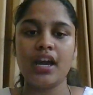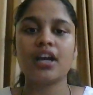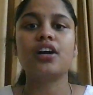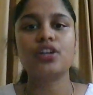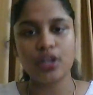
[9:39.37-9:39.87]

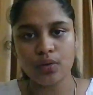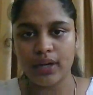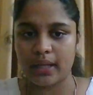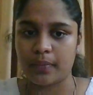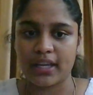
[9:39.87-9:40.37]

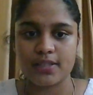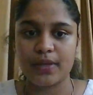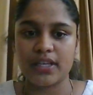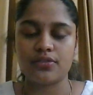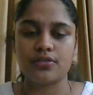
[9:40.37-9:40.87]
Concluding my
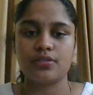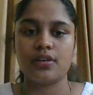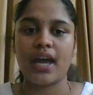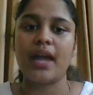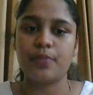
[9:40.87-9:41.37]
speech
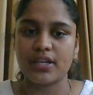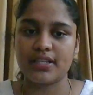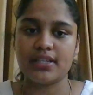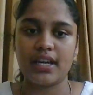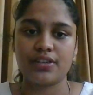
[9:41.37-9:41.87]
and
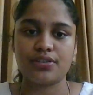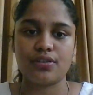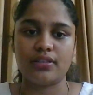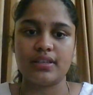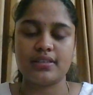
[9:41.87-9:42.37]
presentation
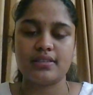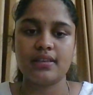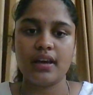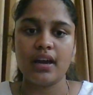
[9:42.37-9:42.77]
on this.